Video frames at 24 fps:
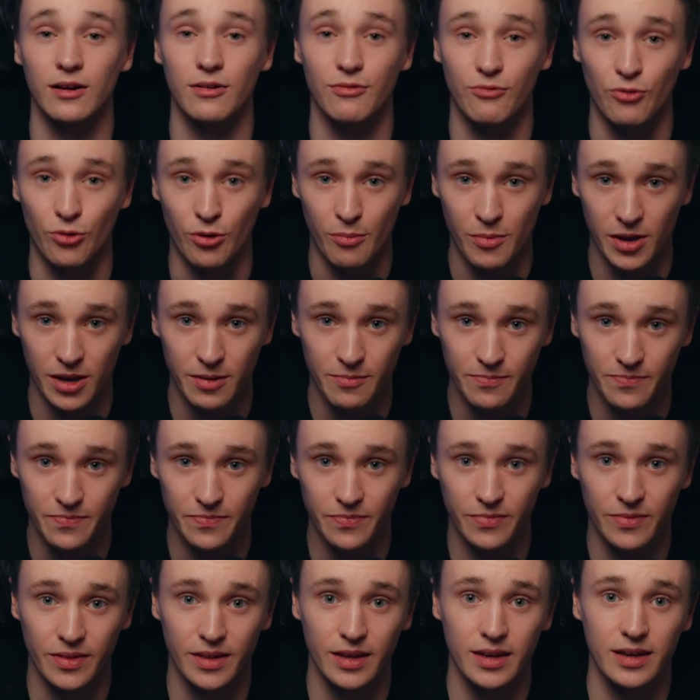for me.
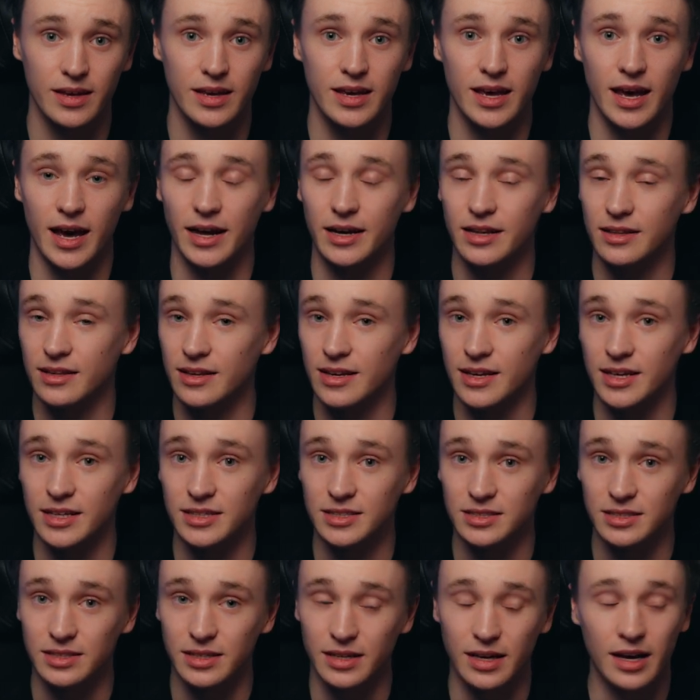And the thing
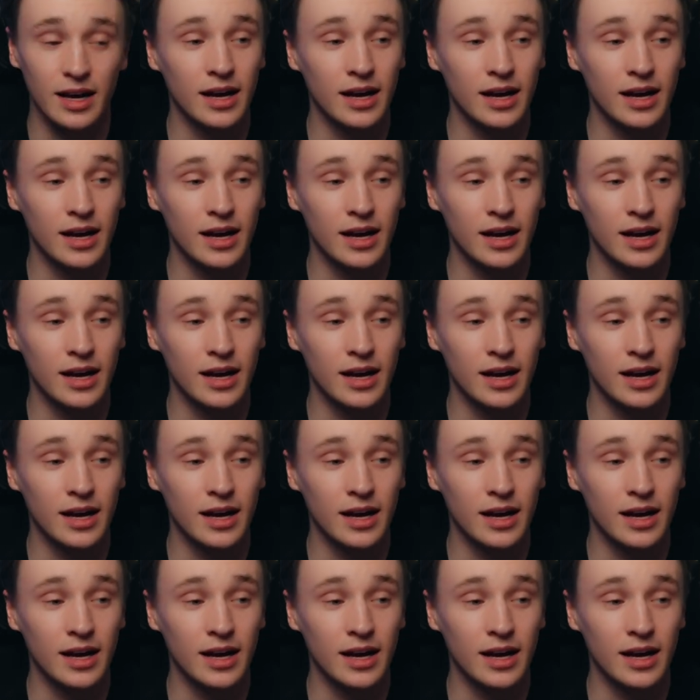is,